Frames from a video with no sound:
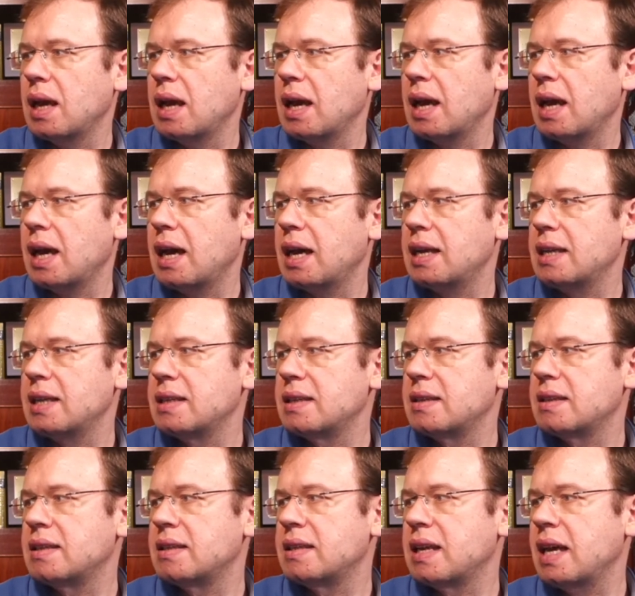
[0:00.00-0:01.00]

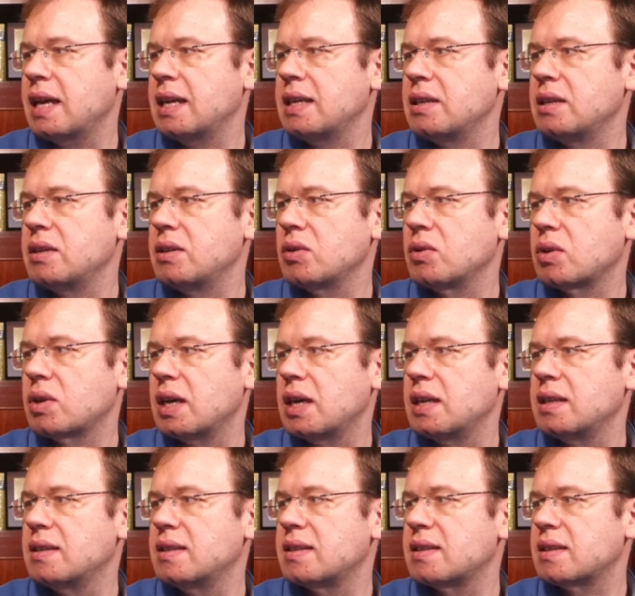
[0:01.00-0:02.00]
And then you
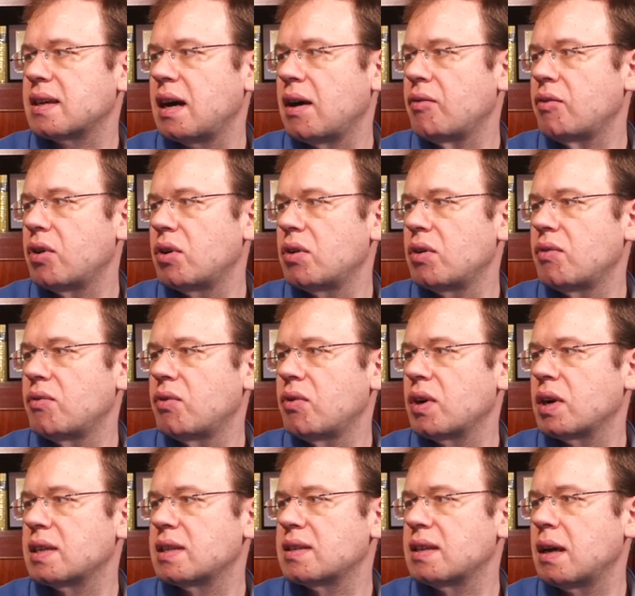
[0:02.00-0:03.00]
can discover,
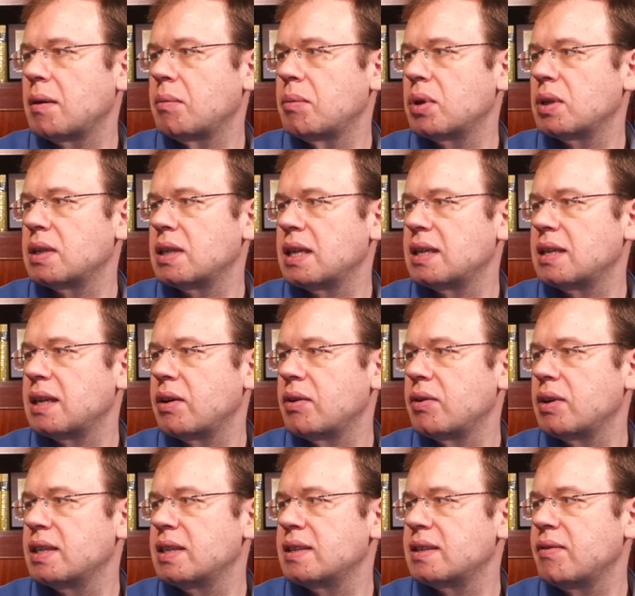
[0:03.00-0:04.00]
for example, that
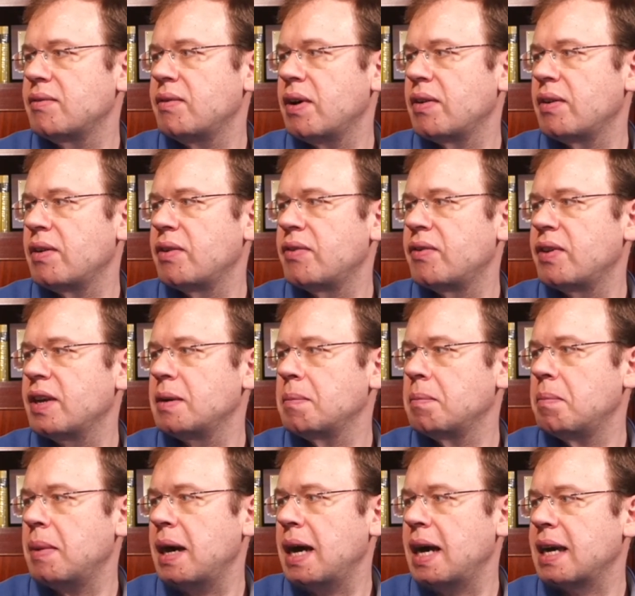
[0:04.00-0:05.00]
there is a very thin
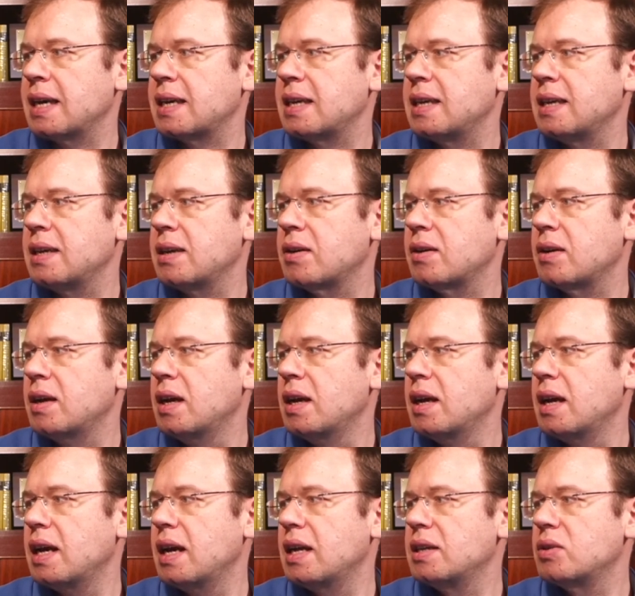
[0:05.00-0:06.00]
bag here,
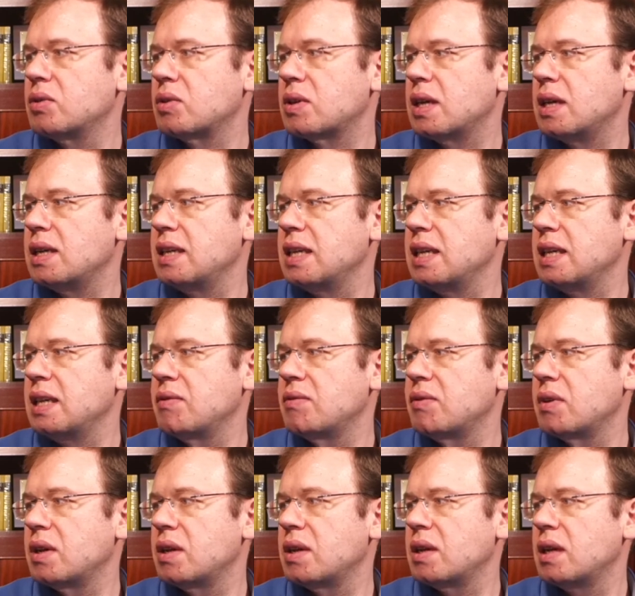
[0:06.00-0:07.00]
and you can
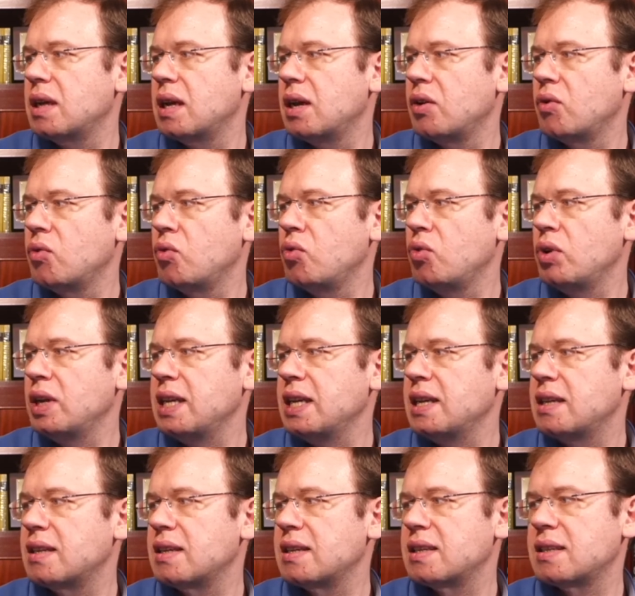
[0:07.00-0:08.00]
even
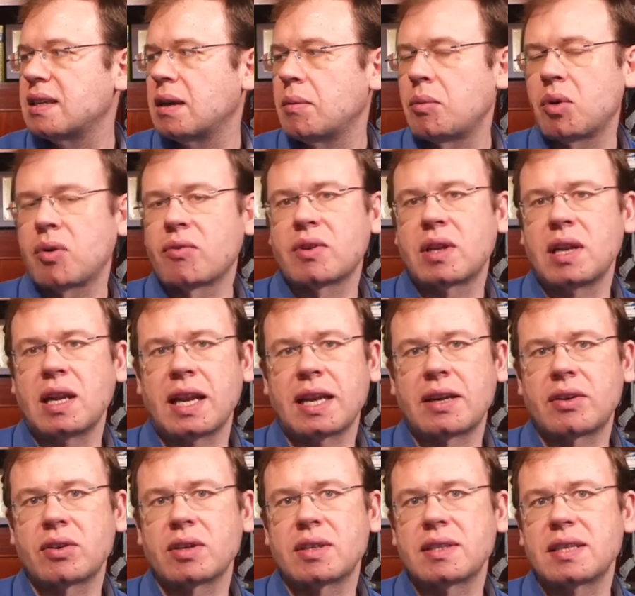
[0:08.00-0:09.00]
read some of the
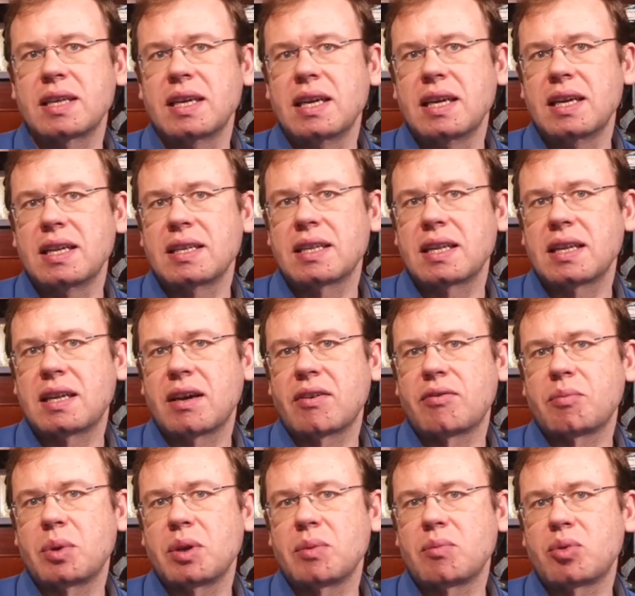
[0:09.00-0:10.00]
letters that
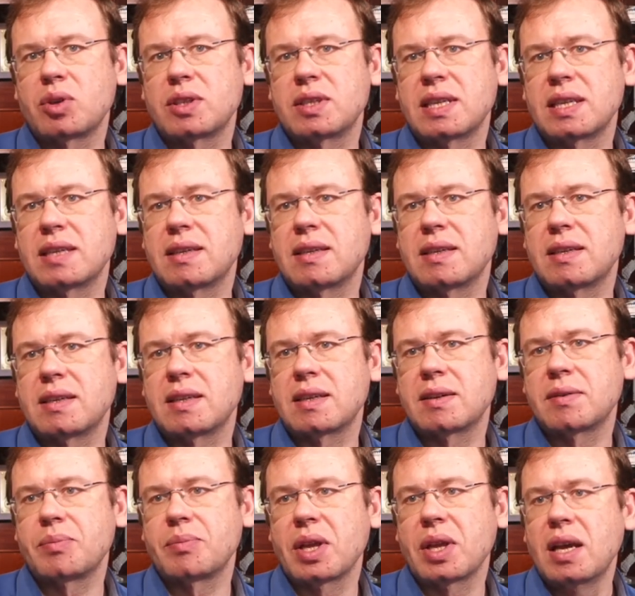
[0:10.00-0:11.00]
have been presented here.
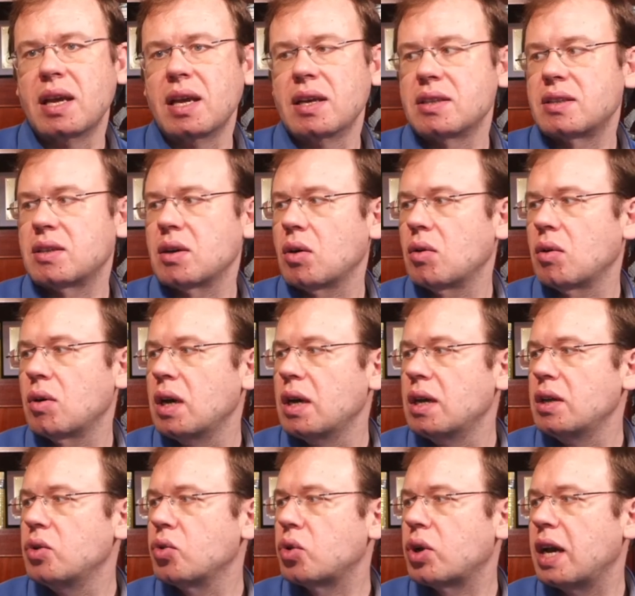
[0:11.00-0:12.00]
So
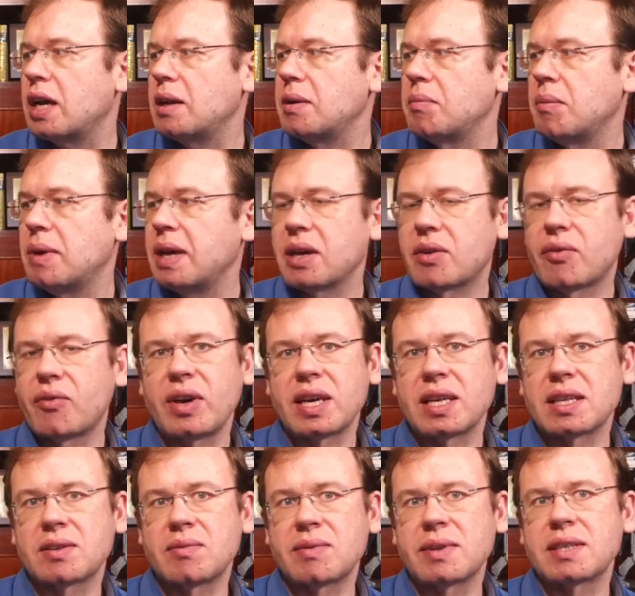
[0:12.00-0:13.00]
you can make
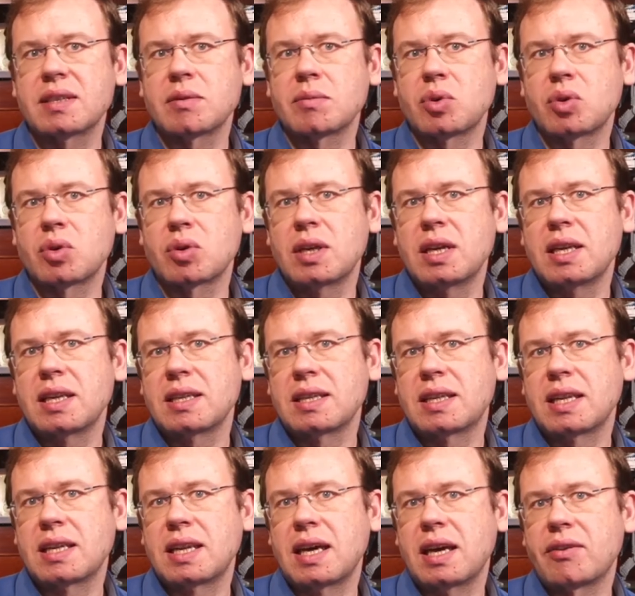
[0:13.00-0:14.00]
things visible
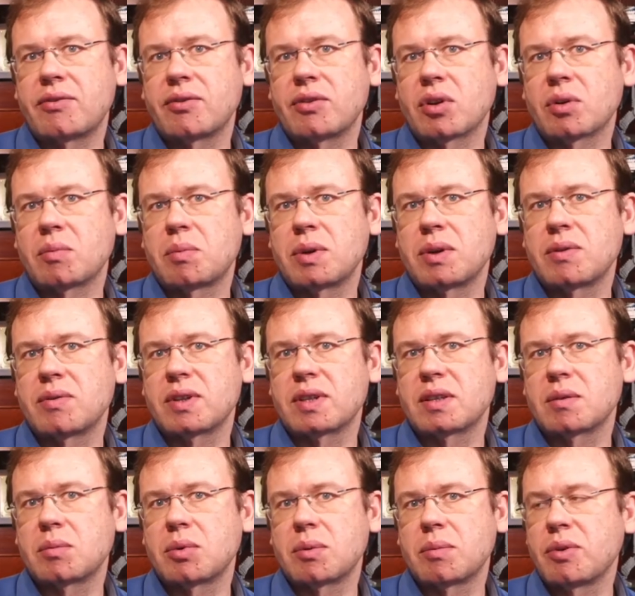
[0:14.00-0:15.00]
that have not been
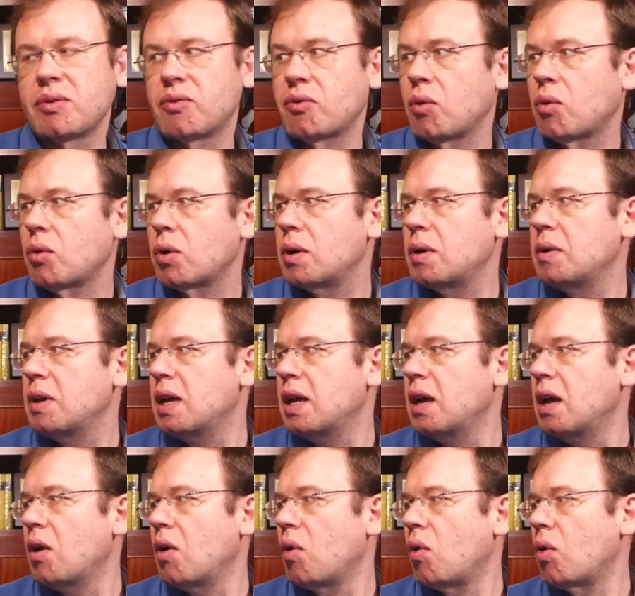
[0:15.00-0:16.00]
visible before,
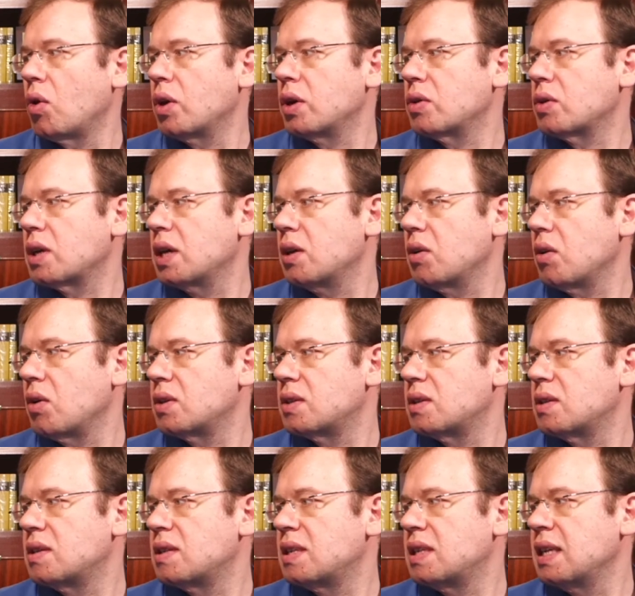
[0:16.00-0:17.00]
or you can
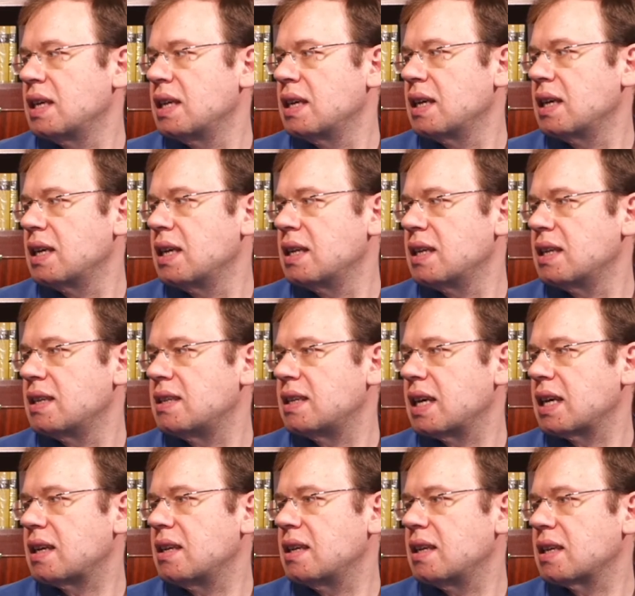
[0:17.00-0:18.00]
also see in the
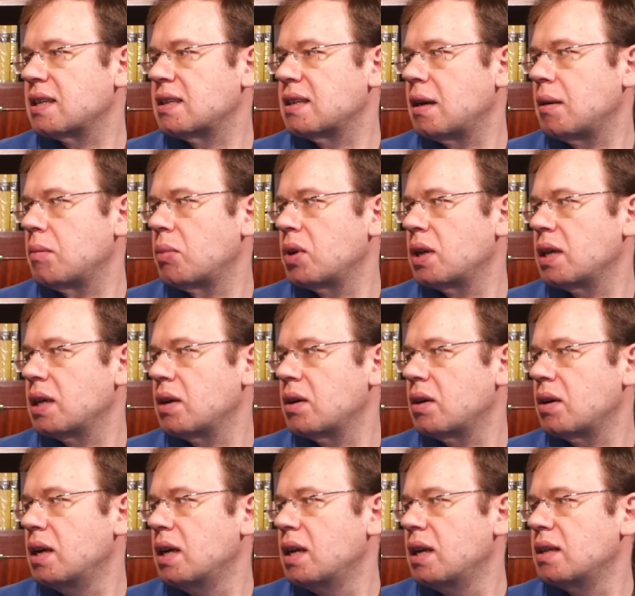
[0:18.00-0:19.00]
second example
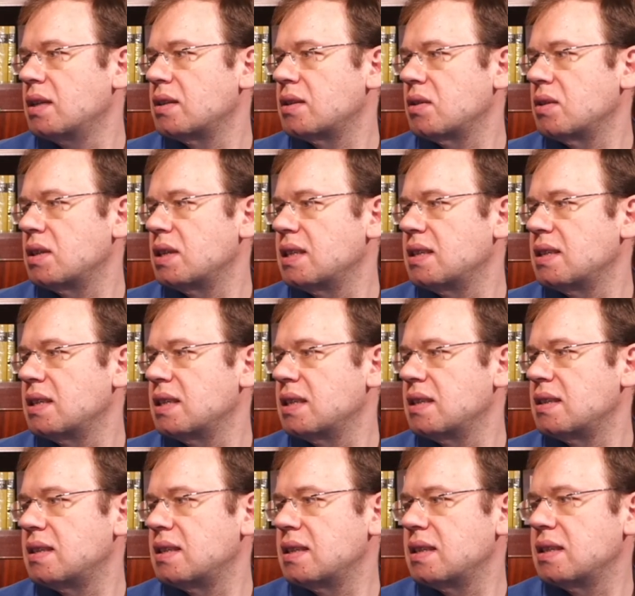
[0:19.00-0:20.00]
here. So this
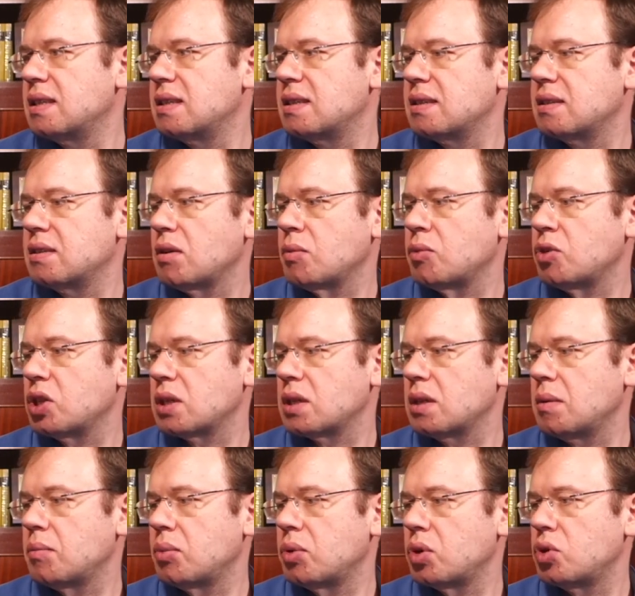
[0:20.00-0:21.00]
is object
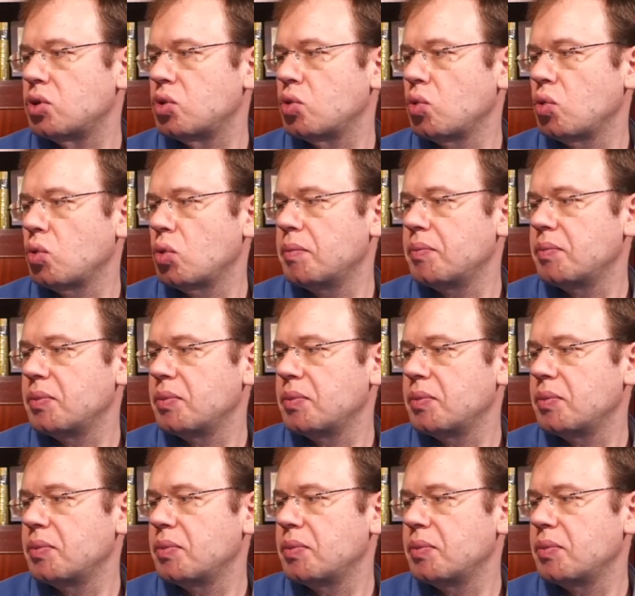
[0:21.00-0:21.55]
number two.